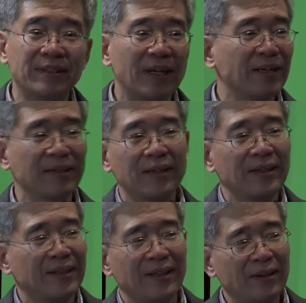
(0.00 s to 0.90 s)
Like,
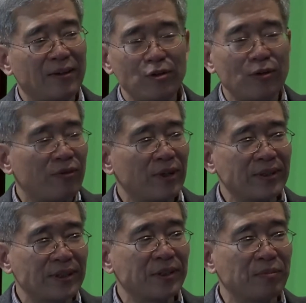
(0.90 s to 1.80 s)
your friend
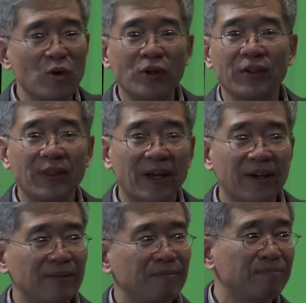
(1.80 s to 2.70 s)
is smoking
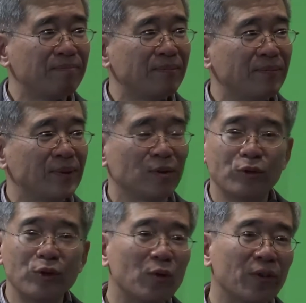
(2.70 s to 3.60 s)
there, so
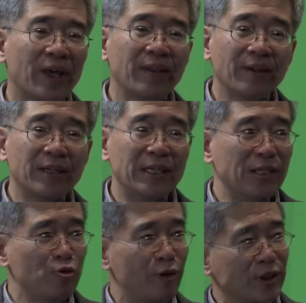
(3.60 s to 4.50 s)
we know that
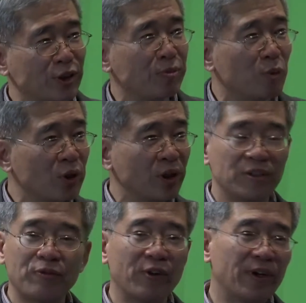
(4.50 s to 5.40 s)
indirect smoking
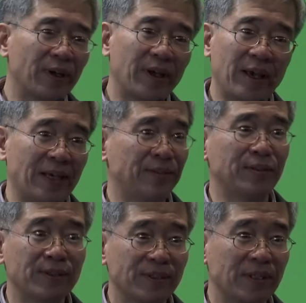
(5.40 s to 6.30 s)
is very
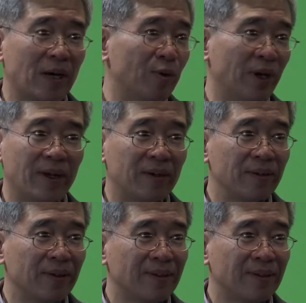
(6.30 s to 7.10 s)
hazardous to our health.